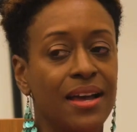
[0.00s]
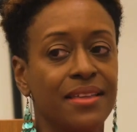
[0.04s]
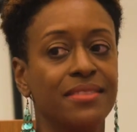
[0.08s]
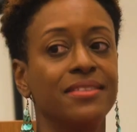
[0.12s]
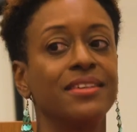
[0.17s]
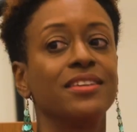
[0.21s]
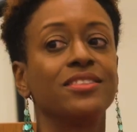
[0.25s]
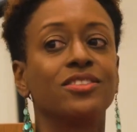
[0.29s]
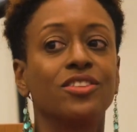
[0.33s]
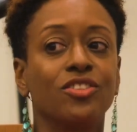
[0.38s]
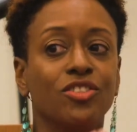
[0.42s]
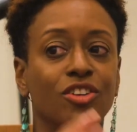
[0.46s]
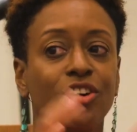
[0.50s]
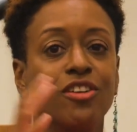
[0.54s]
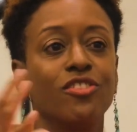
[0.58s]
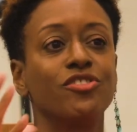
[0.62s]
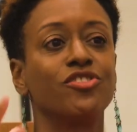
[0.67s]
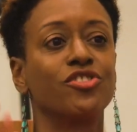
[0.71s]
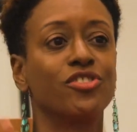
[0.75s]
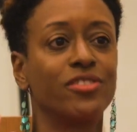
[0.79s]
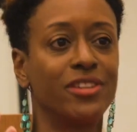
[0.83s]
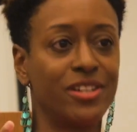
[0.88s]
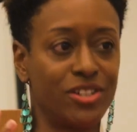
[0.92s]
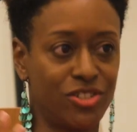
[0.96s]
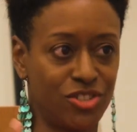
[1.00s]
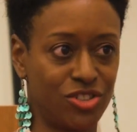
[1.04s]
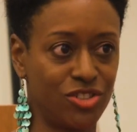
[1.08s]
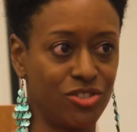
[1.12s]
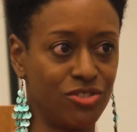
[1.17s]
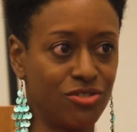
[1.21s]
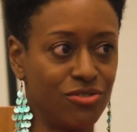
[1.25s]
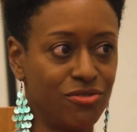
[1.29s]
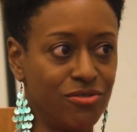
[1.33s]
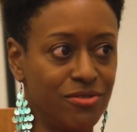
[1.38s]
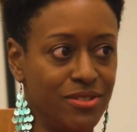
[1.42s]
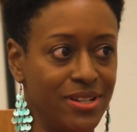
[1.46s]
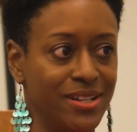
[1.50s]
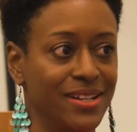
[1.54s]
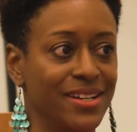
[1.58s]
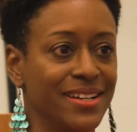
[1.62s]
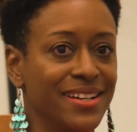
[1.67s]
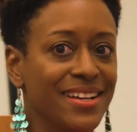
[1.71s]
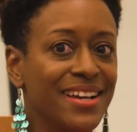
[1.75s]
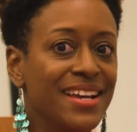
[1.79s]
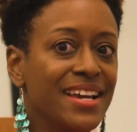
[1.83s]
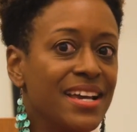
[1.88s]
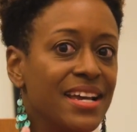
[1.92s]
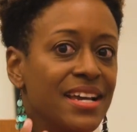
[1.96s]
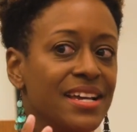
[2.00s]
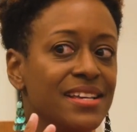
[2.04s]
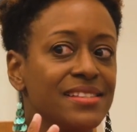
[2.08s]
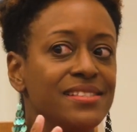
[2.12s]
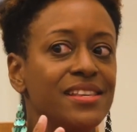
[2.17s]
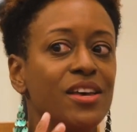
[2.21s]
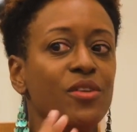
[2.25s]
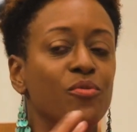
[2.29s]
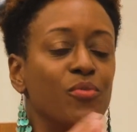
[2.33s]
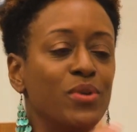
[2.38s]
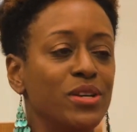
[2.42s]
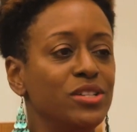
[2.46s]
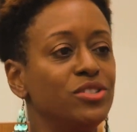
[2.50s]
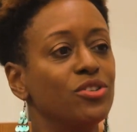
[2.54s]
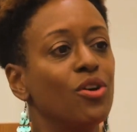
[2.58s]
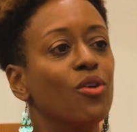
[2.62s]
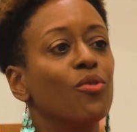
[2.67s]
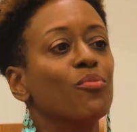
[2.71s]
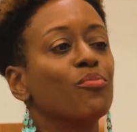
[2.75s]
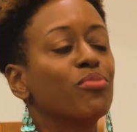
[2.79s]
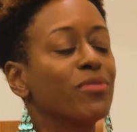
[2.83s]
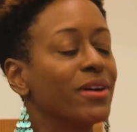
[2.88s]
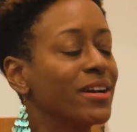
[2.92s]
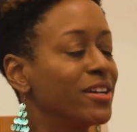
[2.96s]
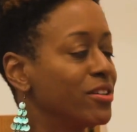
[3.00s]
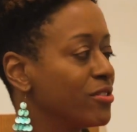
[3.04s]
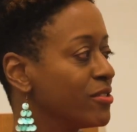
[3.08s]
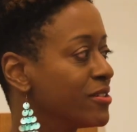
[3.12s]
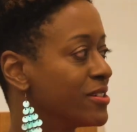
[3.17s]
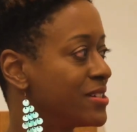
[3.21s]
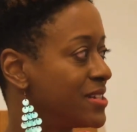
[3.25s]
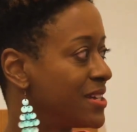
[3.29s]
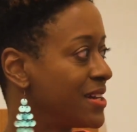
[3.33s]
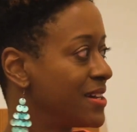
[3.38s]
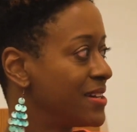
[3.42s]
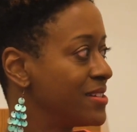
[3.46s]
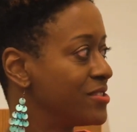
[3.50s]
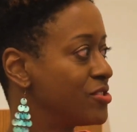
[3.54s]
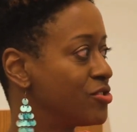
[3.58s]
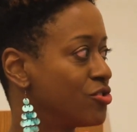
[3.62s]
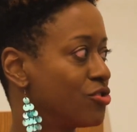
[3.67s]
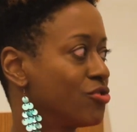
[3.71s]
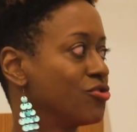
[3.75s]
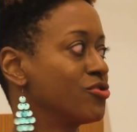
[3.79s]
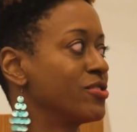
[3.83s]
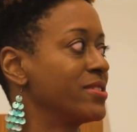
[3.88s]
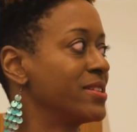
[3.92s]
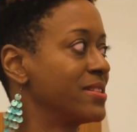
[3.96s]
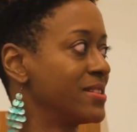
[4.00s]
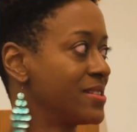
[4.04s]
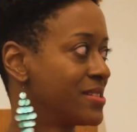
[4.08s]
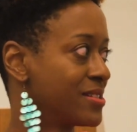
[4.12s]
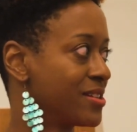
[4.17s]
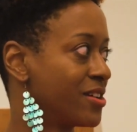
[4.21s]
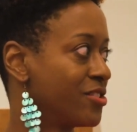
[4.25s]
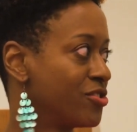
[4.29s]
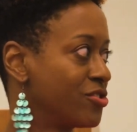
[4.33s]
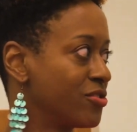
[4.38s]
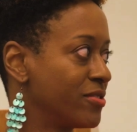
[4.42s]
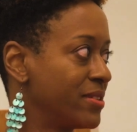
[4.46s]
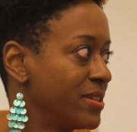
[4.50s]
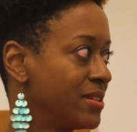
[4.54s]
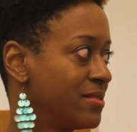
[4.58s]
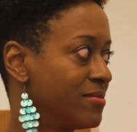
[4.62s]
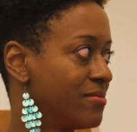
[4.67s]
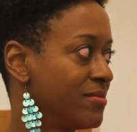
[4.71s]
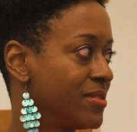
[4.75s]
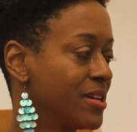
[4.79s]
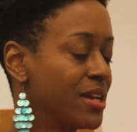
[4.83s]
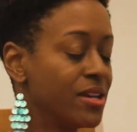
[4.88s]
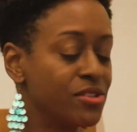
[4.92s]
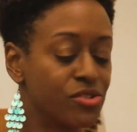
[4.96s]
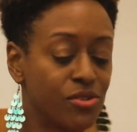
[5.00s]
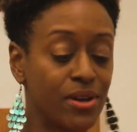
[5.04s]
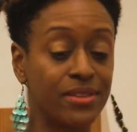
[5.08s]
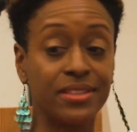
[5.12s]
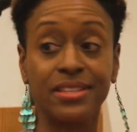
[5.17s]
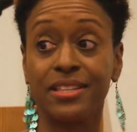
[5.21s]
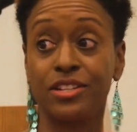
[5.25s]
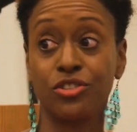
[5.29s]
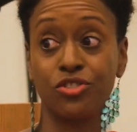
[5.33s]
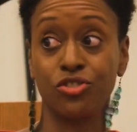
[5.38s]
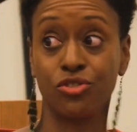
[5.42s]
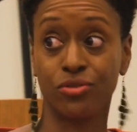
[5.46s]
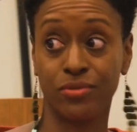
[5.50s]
Then we do lots of public speaking and panels and workshop facilitation. These are some of the clients that we've worked